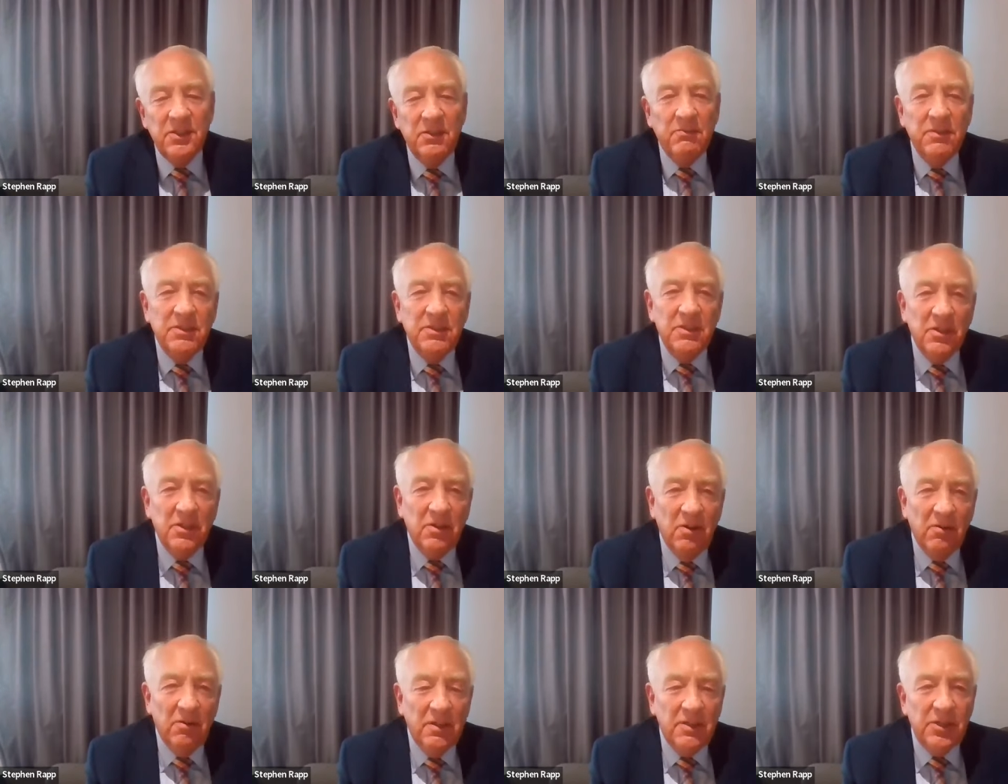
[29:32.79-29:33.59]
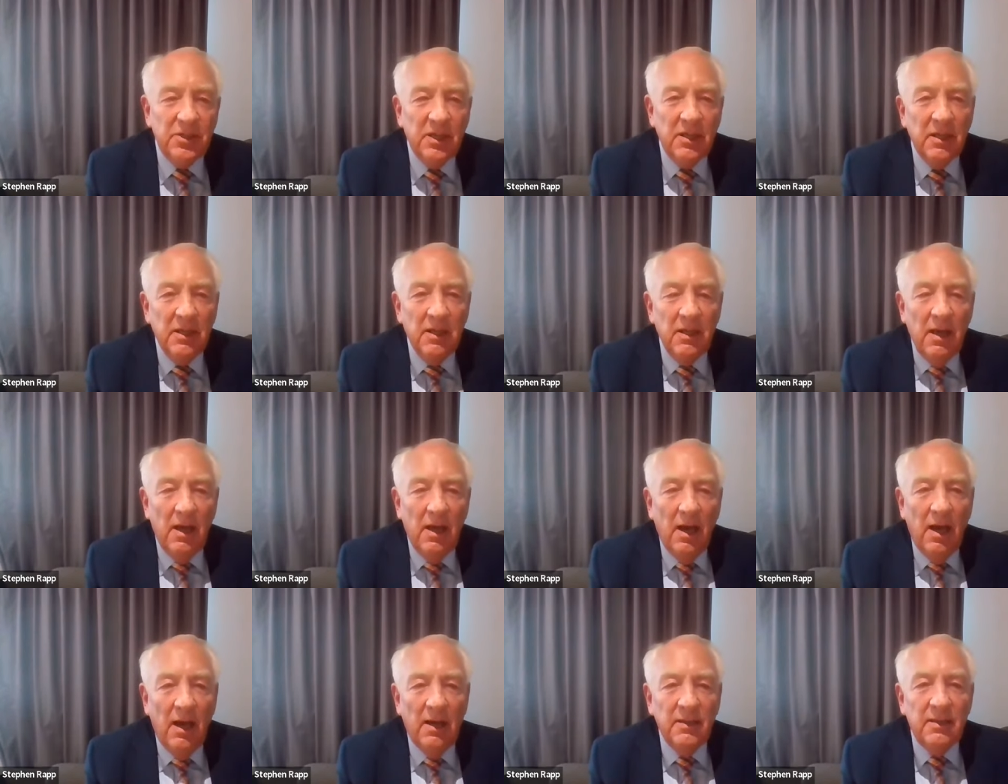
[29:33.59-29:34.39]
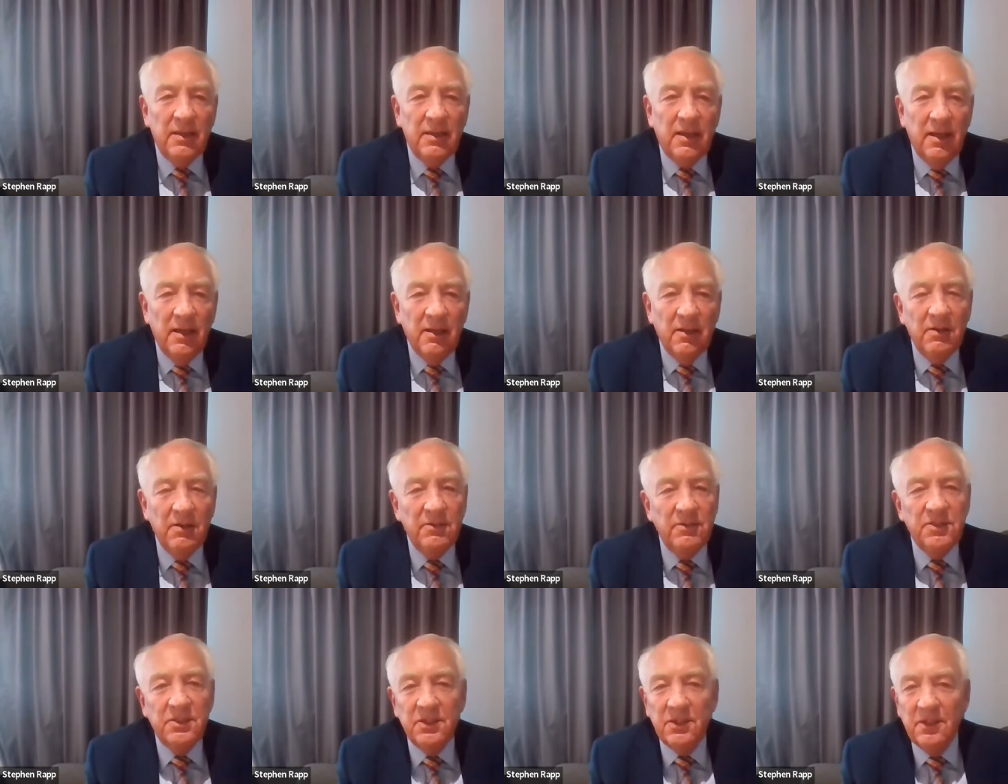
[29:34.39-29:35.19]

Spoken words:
It was encouraging the killers.